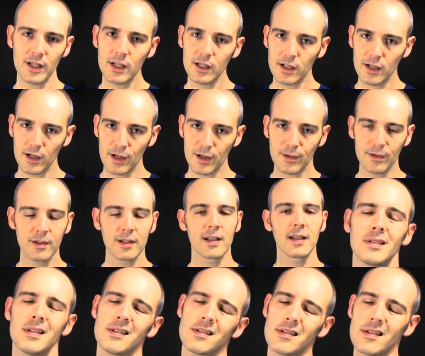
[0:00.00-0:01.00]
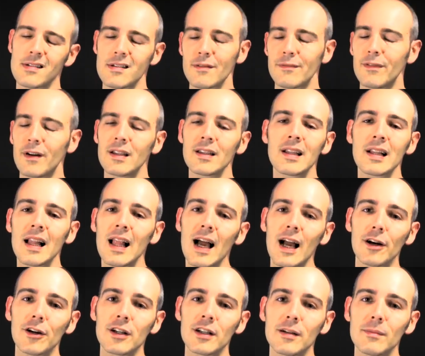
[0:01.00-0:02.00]
ego. It's just a fun little
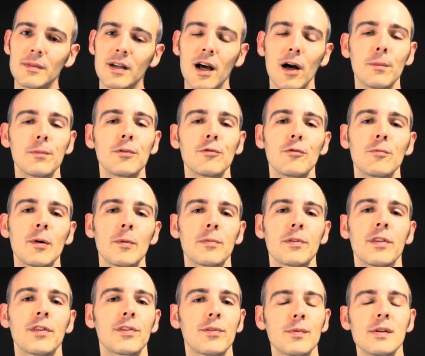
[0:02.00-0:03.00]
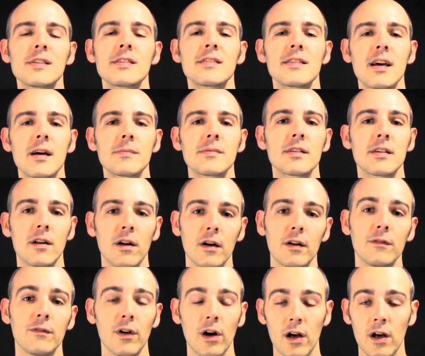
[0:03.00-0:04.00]
acronym to help you remember the 3 steps that are
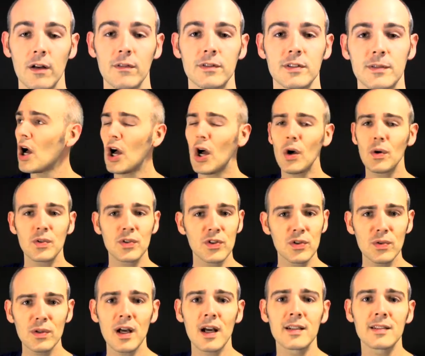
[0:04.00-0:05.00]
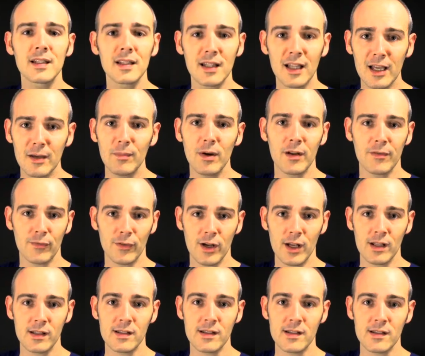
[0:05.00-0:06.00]
involved. Oh, do not delay, my
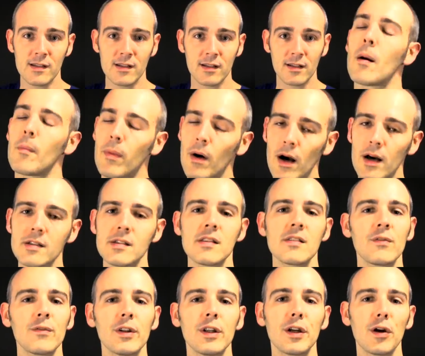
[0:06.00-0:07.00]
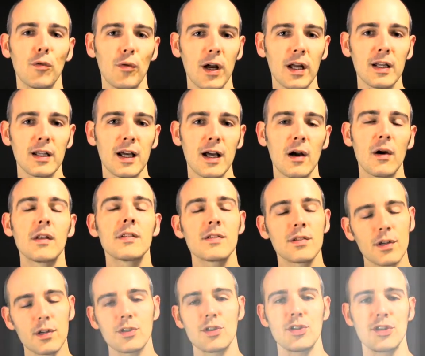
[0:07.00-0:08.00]
friends. Pause this video right now and
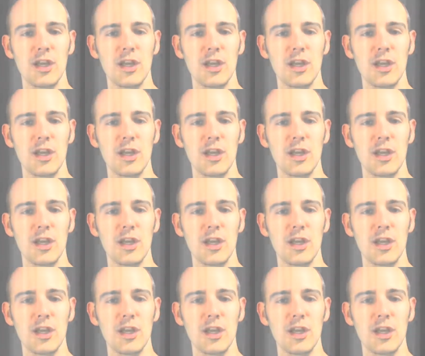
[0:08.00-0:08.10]
start your